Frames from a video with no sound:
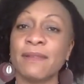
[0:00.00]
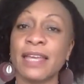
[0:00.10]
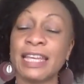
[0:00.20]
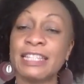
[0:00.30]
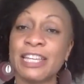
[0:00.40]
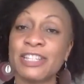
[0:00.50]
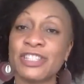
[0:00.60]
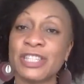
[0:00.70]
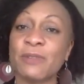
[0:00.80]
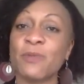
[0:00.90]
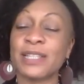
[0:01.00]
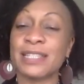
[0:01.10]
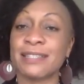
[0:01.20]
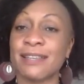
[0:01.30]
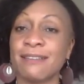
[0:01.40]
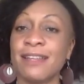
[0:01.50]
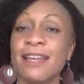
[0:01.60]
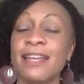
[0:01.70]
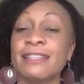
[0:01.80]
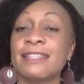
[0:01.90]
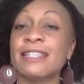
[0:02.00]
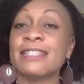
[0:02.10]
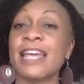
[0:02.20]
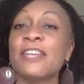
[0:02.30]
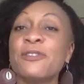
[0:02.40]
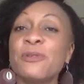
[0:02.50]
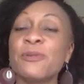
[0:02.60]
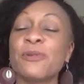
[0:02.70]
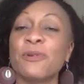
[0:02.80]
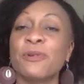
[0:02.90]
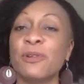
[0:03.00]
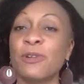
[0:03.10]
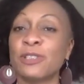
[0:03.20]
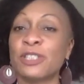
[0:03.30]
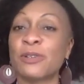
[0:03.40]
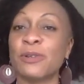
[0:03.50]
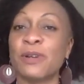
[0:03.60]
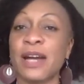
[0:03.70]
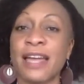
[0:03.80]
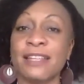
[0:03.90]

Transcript: ADHD, what is it? This is a neurological